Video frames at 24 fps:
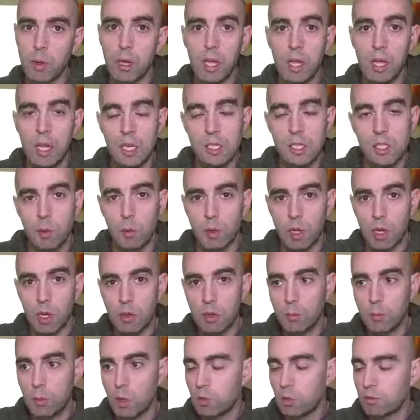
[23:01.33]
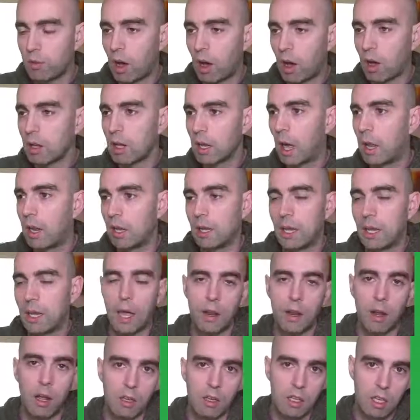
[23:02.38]
So I'm going to move on, and again,
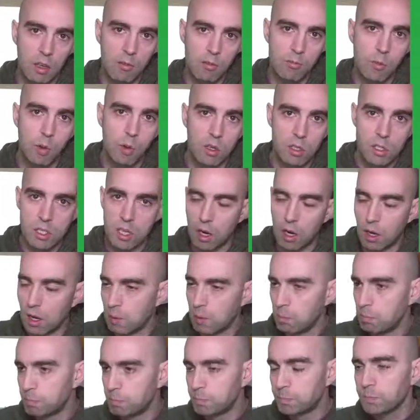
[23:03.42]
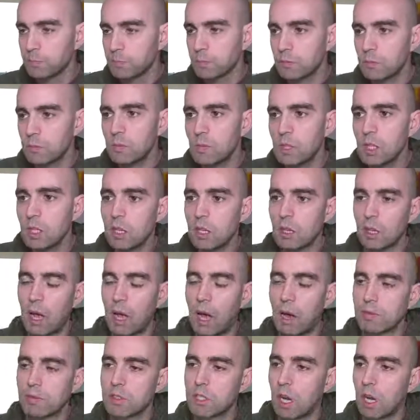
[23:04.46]
I'll give more time. You'll have
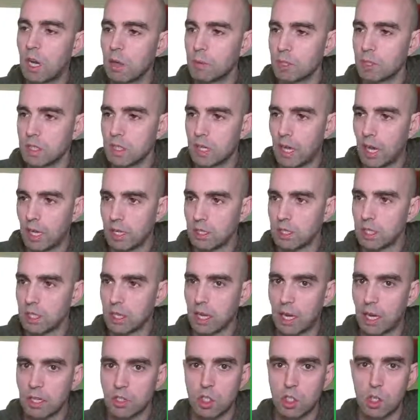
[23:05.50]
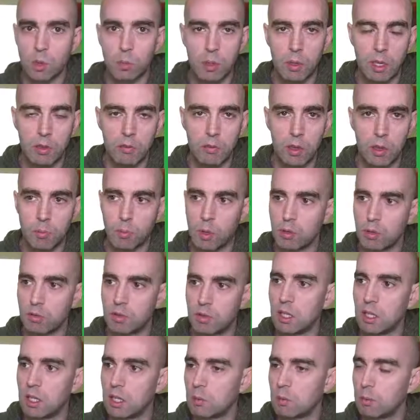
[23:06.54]
time at the end to catch up if I'm moving a
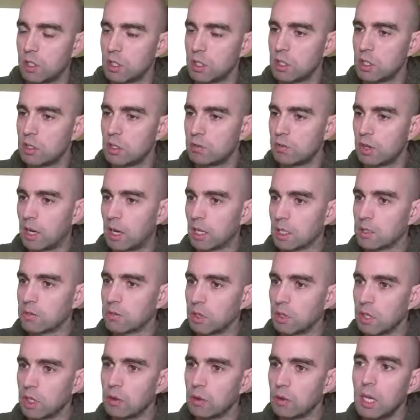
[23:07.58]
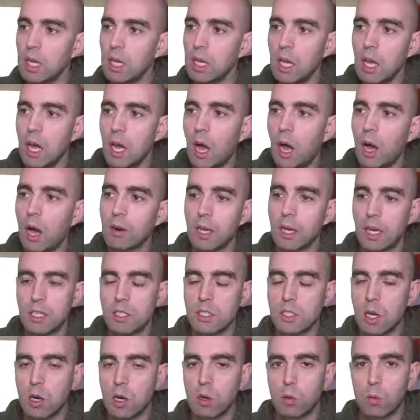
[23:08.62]
little bit too fast for you. Okay,
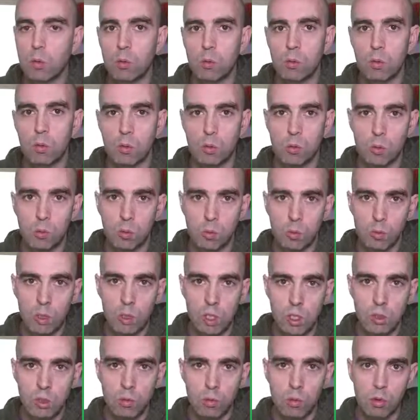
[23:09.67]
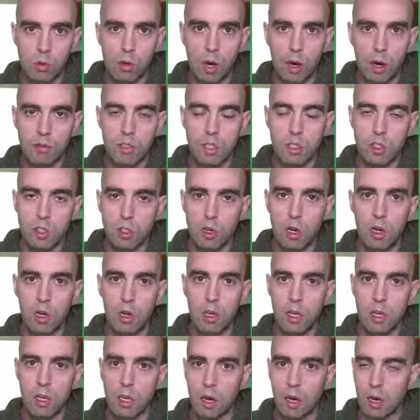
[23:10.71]
so we're after
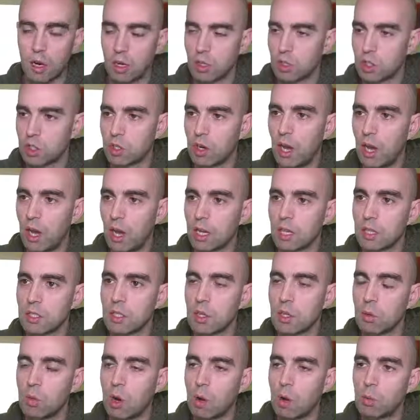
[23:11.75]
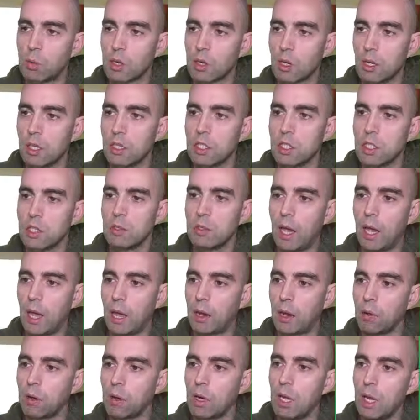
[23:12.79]
drawing our track. So what we're going to do now
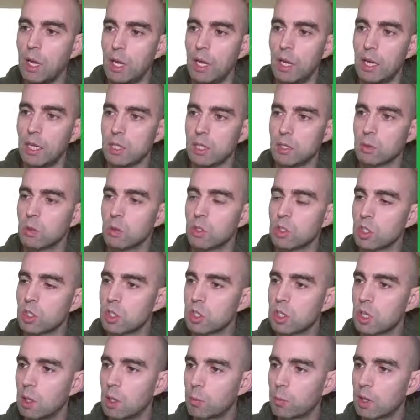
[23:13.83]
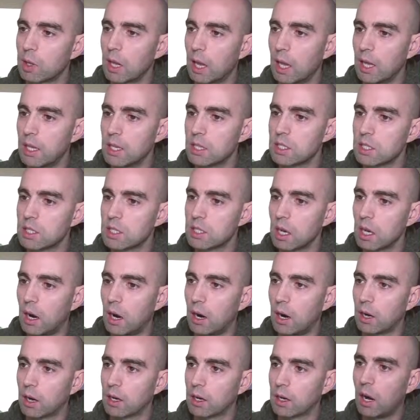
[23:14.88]
is we're just going to place our
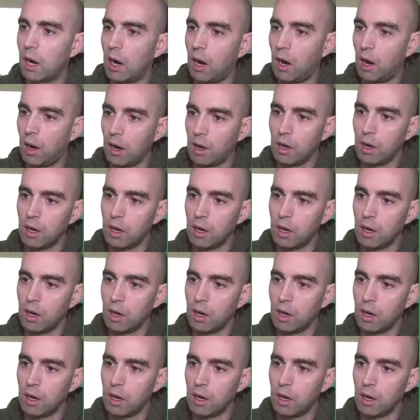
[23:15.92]
car